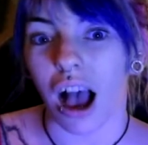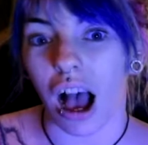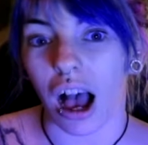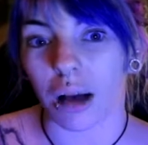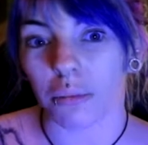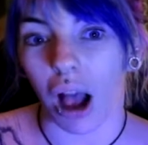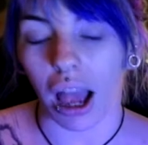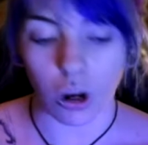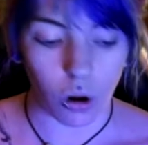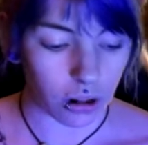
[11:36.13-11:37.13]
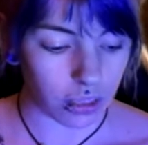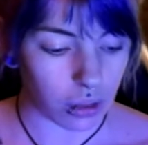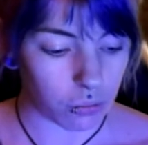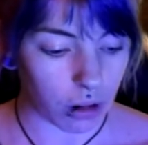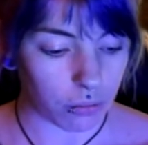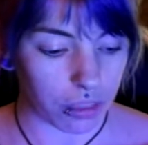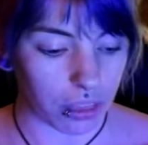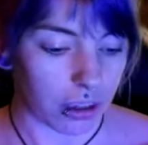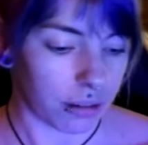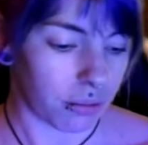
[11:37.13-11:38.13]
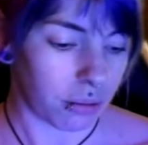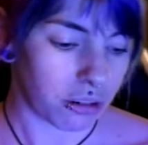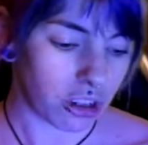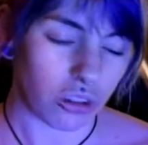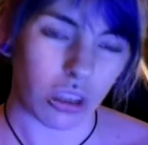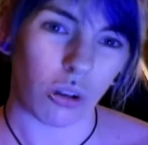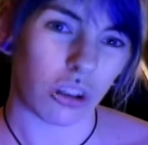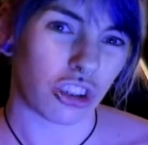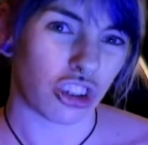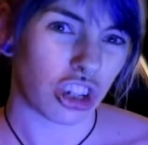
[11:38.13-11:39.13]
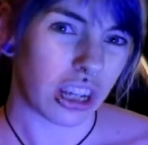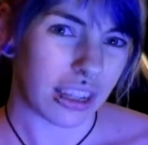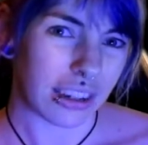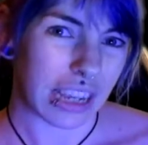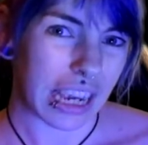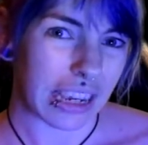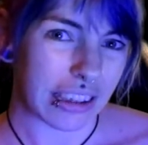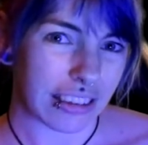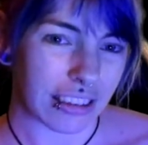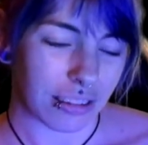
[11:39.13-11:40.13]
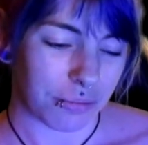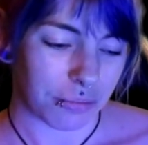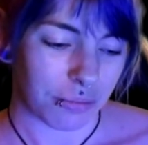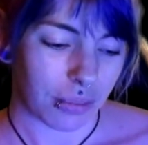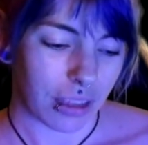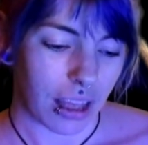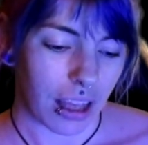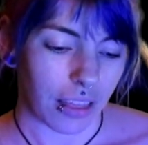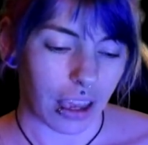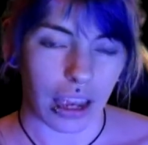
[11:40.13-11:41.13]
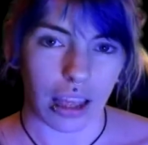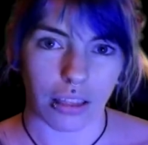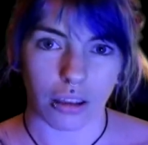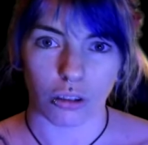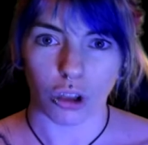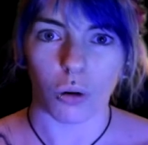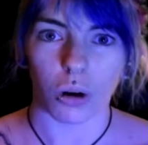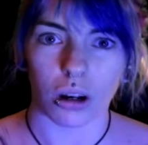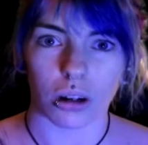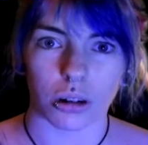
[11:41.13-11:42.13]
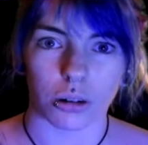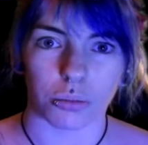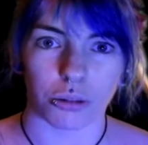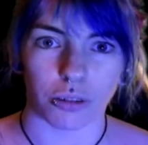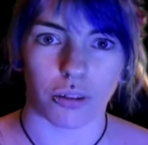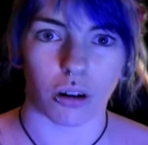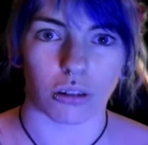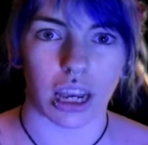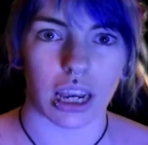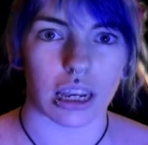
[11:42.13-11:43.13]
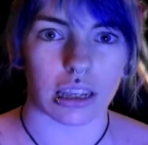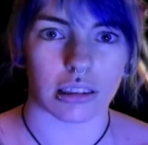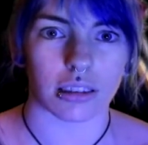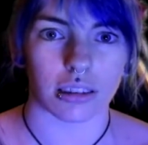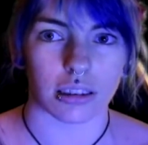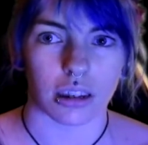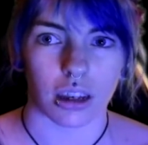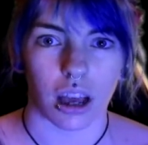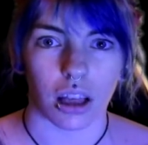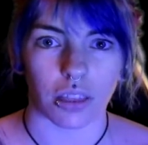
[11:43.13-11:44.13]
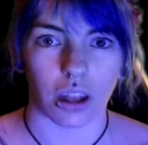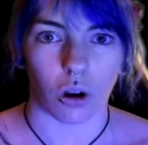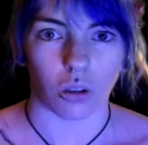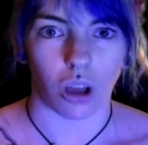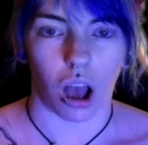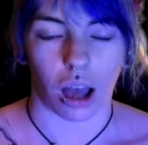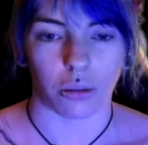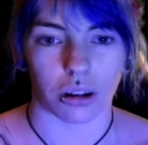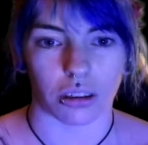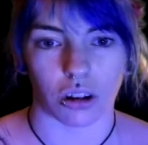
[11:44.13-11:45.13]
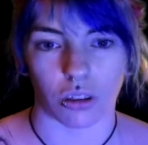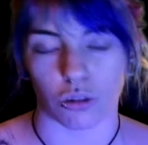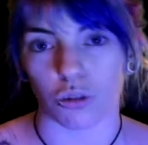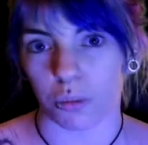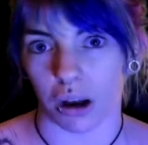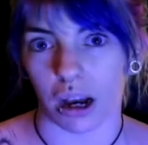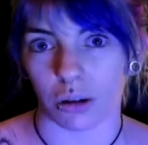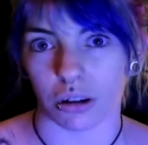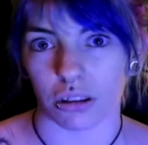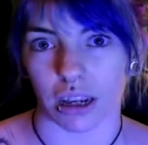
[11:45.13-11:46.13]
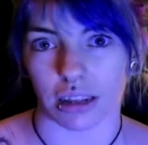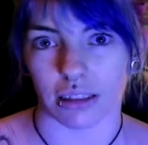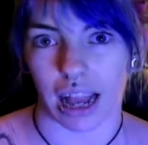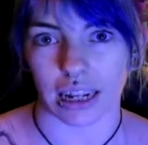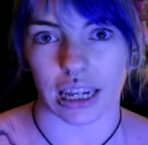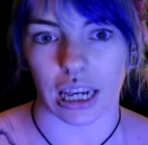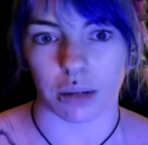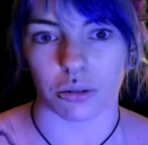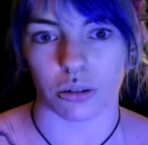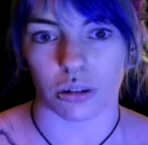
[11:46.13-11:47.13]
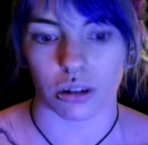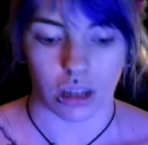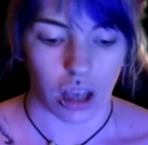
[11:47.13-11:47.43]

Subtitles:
I got the one with the, I'm pretty sure they call it chiclet keys. They're the lower profiled keys. They're not the high ones. They're not the super high ones like a standard keyboard.